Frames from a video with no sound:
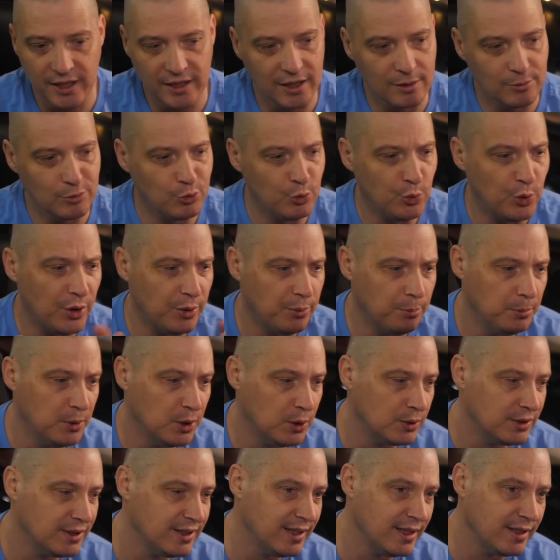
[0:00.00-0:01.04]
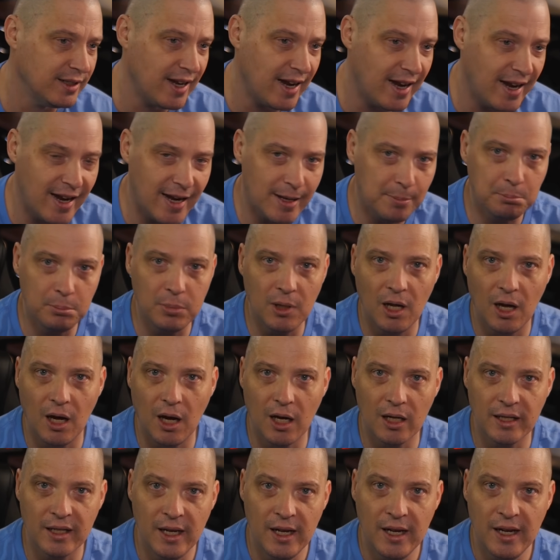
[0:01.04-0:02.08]
It comes with built-in ad
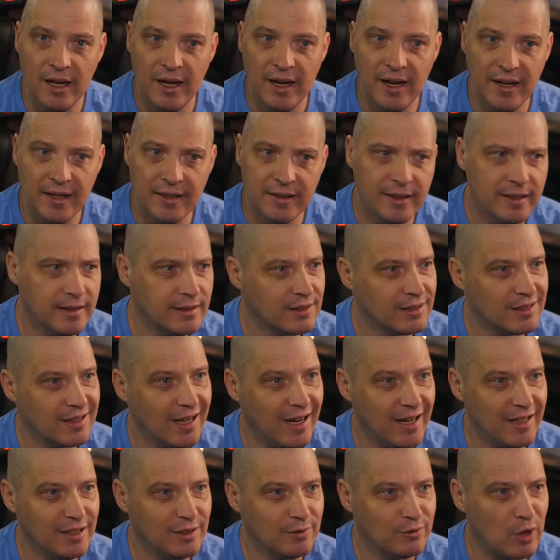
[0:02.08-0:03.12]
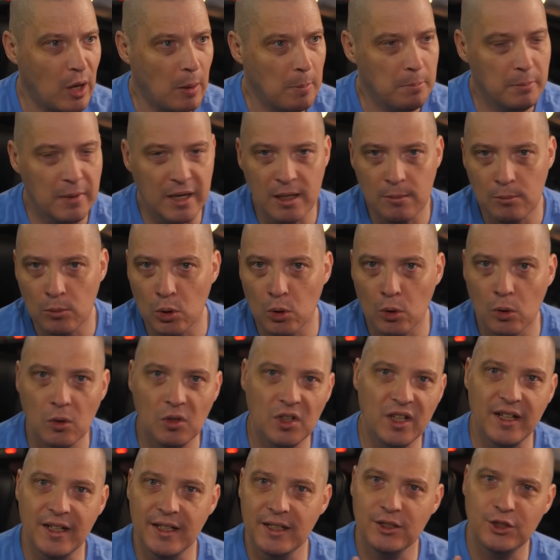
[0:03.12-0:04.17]
block, and it's kind of minimal
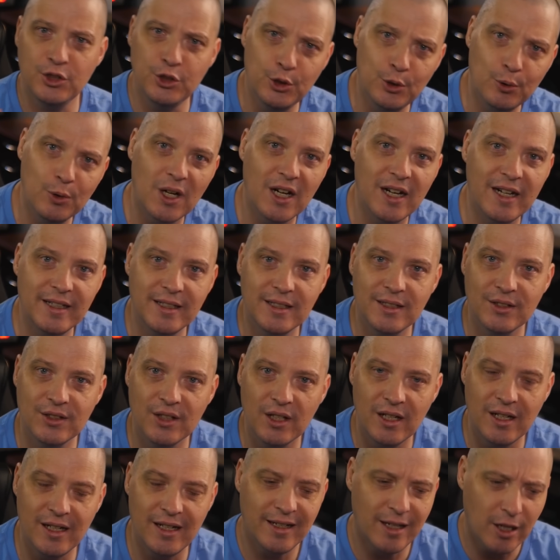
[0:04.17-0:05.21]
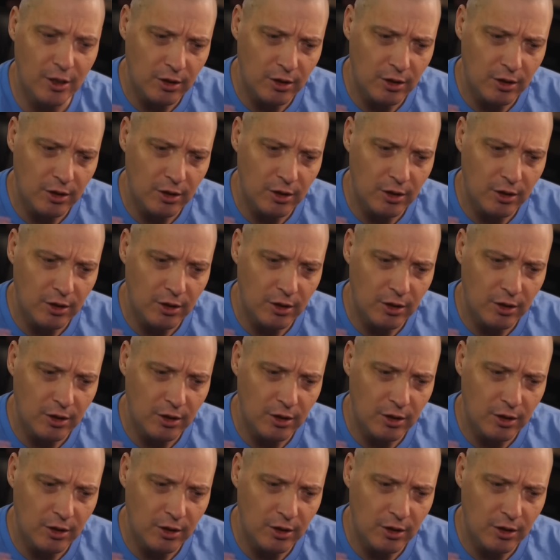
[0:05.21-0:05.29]
in its UI design.